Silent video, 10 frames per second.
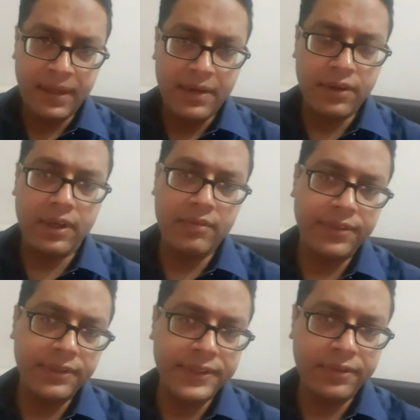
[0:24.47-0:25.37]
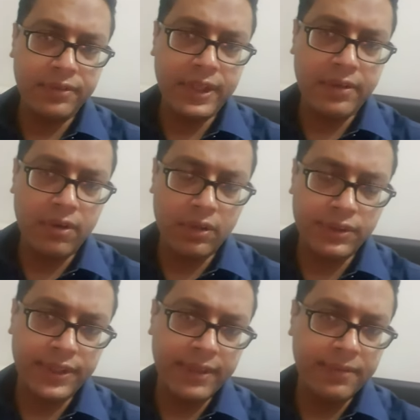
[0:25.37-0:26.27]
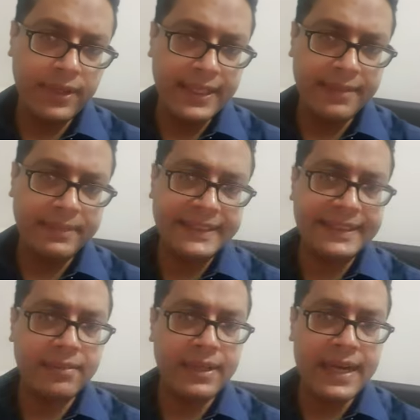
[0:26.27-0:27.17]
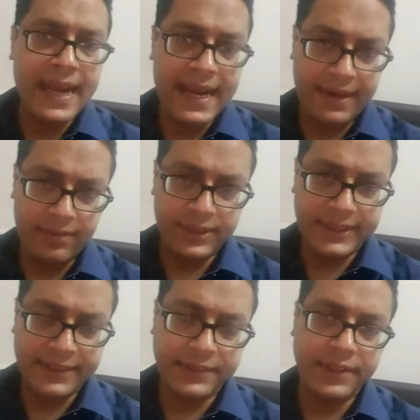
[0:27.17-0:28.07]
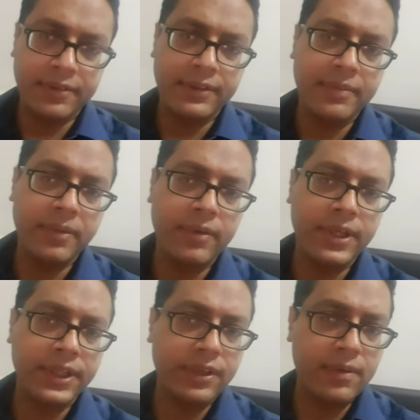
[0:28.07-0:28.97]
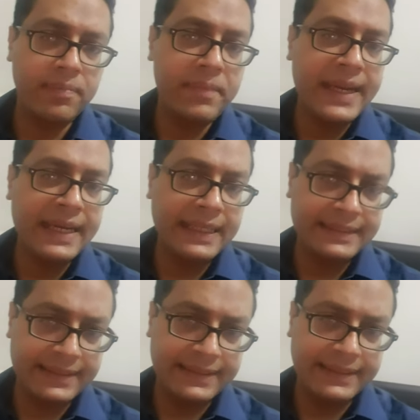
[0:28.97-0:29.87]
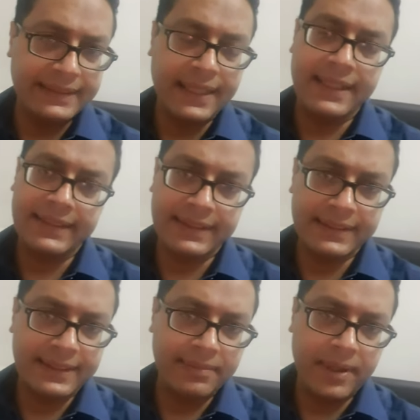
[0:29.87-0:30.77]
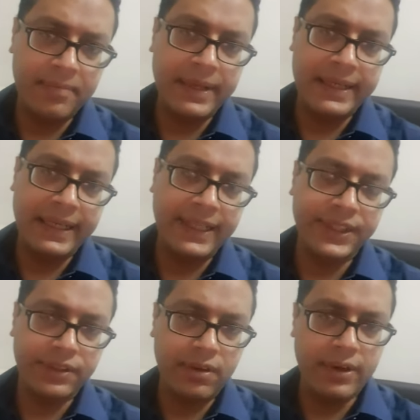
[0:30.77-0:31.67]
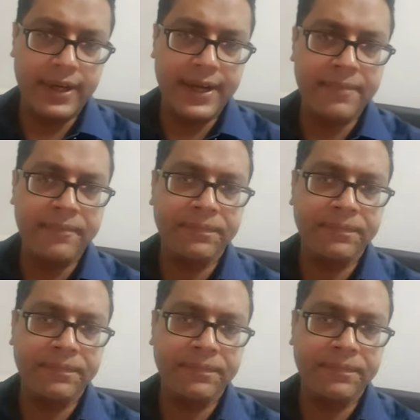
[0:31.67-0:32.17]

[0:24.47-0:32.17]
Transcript: To confuse you, they would also give you ATP7A, which is associated with the mutation of Menkes disease. I discussed in my main lecture already.